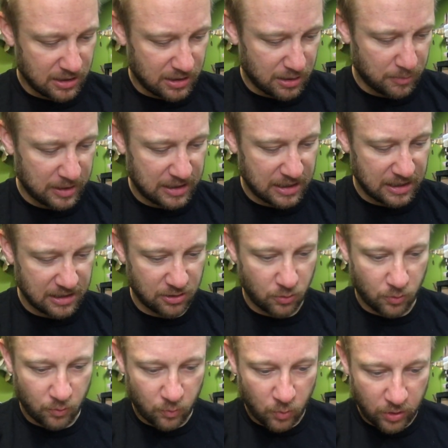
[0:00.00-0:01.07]
me get into
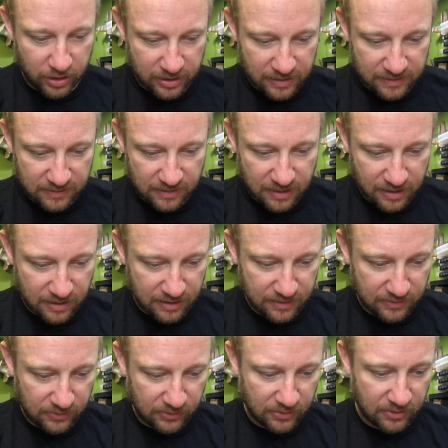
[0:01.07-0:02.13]
one of these
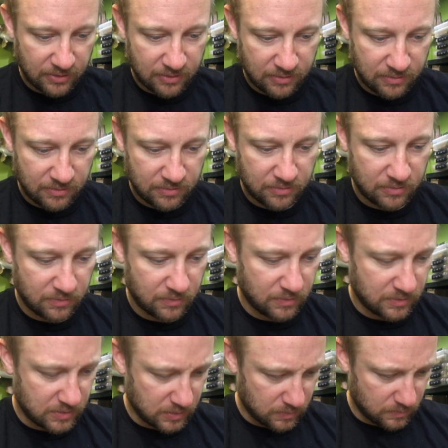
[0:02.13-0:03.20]
guys. We'll
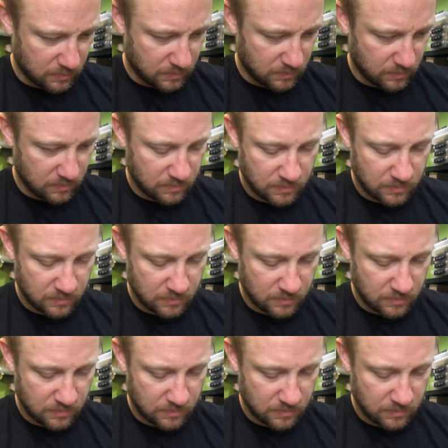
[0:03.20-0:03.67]
do